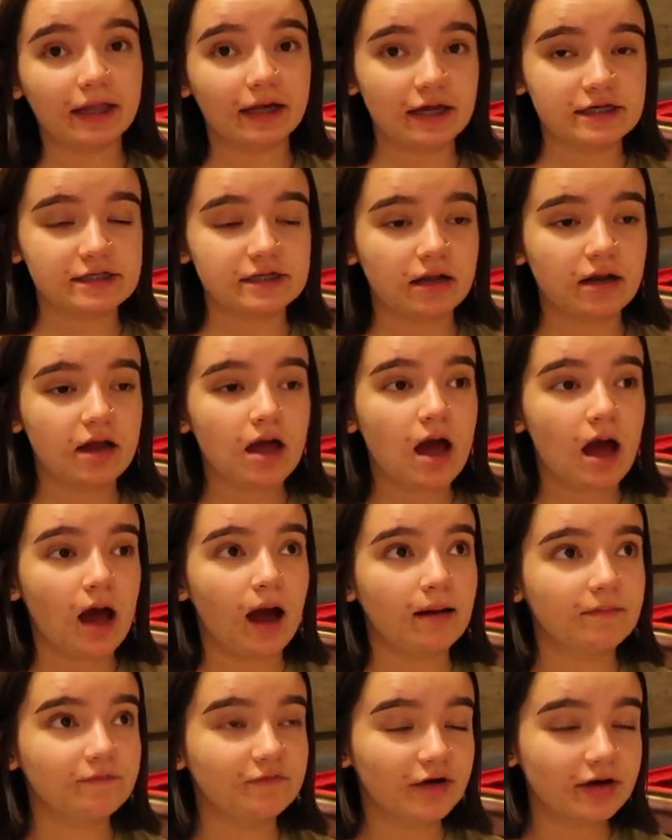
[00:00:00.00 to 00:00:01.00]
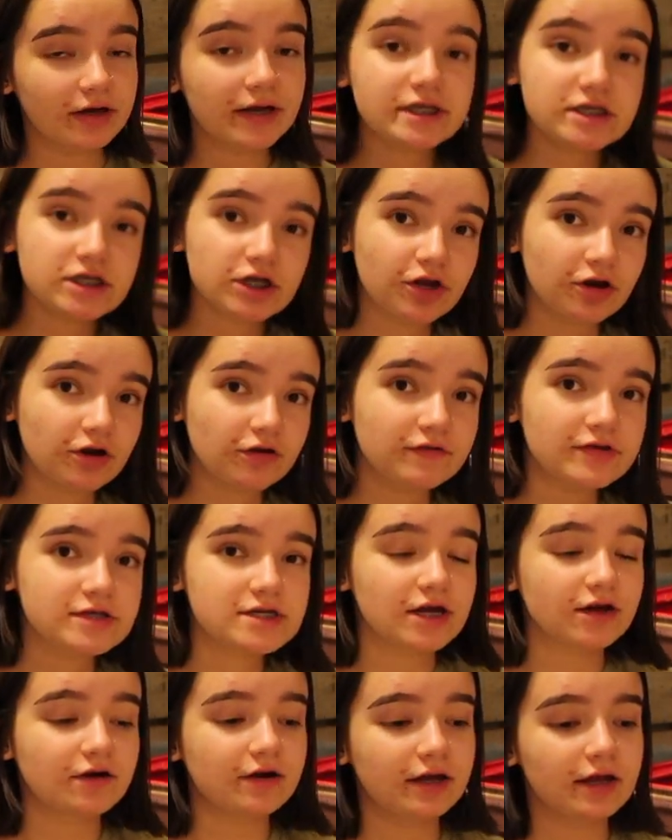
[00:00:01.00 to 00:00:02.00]
like I said, I'm very insecure of this
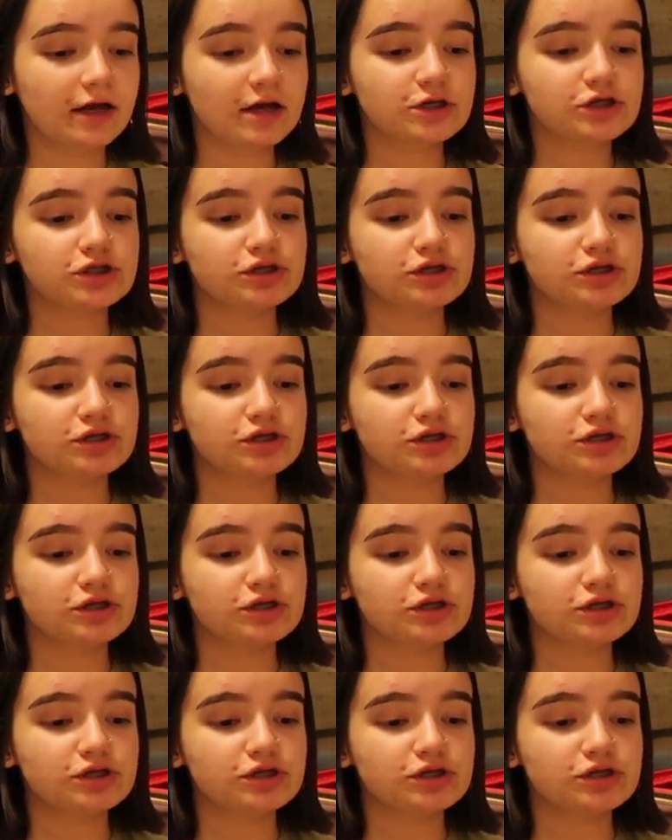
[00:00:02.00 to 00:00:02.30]
area,